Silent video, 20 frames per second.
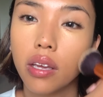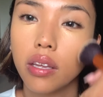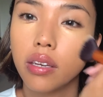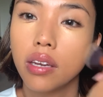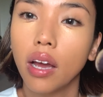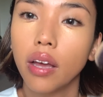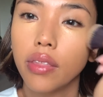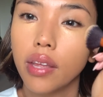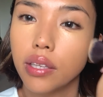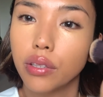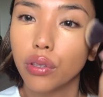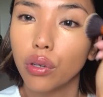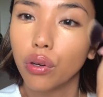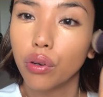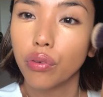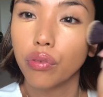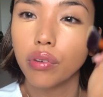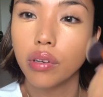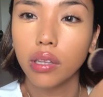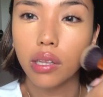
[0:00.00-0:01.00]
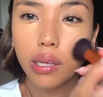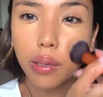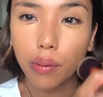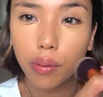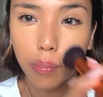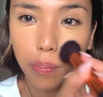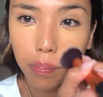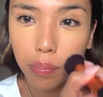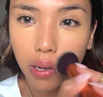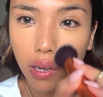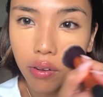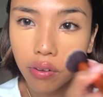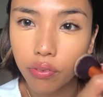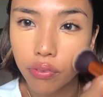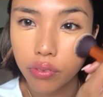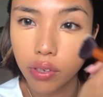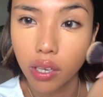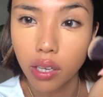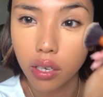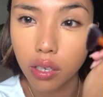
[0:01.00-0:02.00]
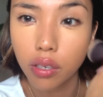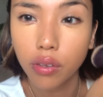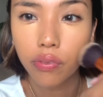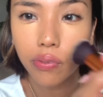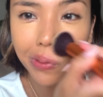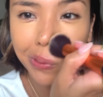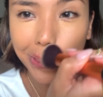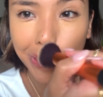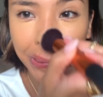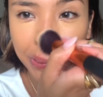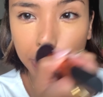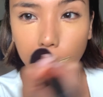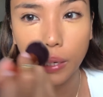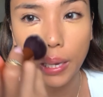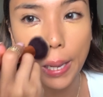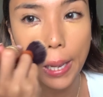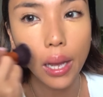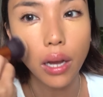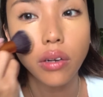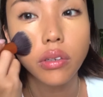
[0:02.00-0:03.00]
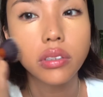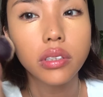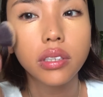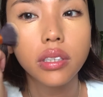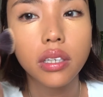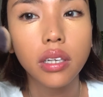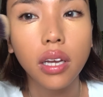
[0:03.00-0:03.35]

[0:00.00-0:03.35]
Now that's all really buffed and diffused out,